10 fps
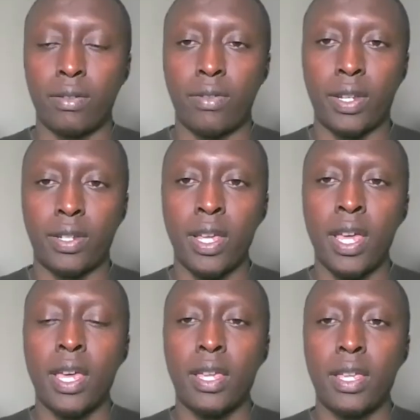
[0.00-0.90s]
Great.
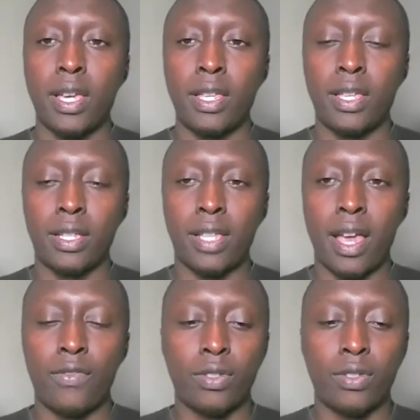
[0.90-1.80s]
Yes, I
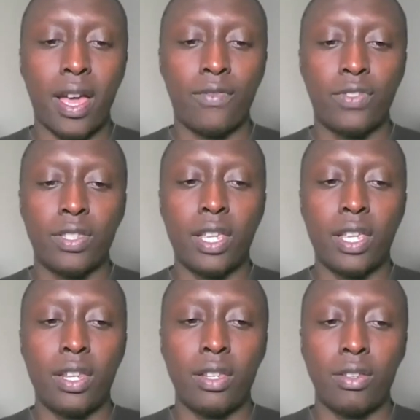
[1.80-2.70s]
have to say I've
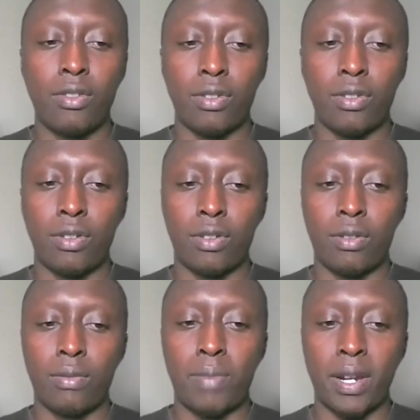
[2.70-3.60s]
seen
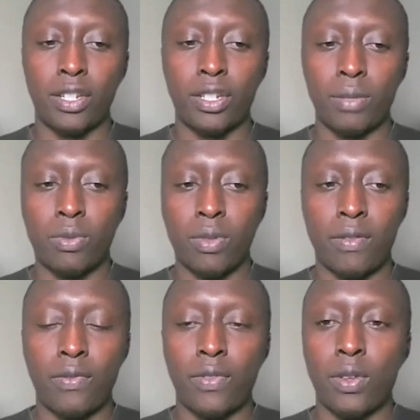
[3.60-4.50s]
your partnerships with
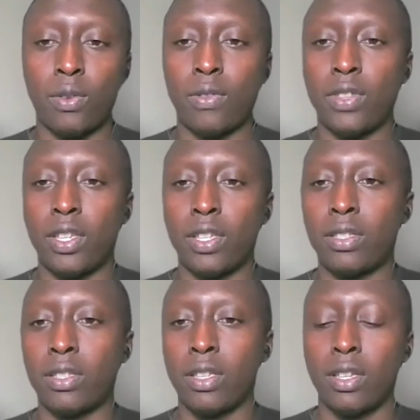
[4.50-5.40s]
a few of
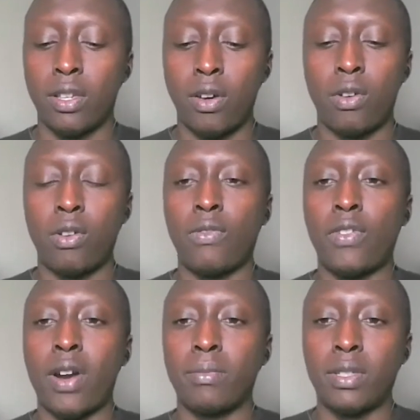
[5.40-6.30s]
these
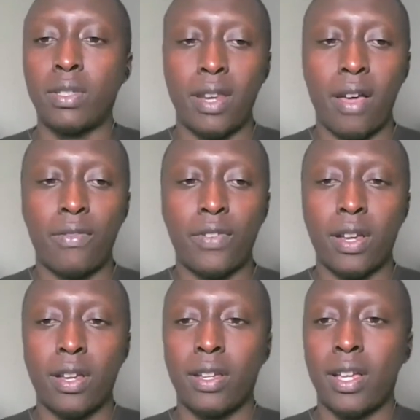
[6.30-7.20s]
on-off ramps in
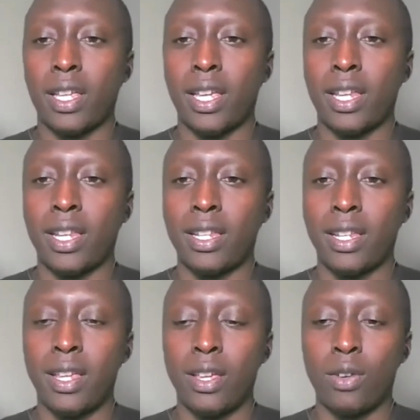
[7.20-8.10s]
Africa. Again,
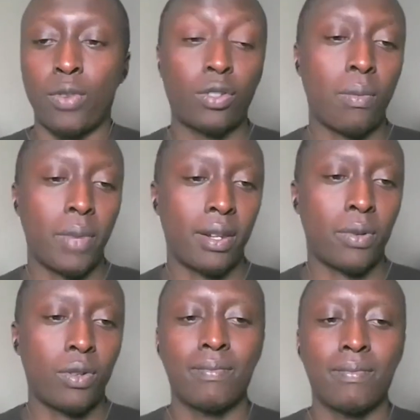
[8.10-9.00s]
quite
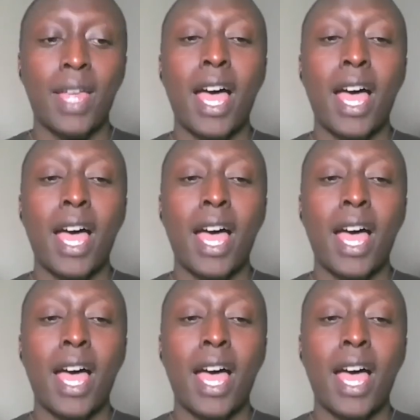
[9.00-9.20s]
commendable.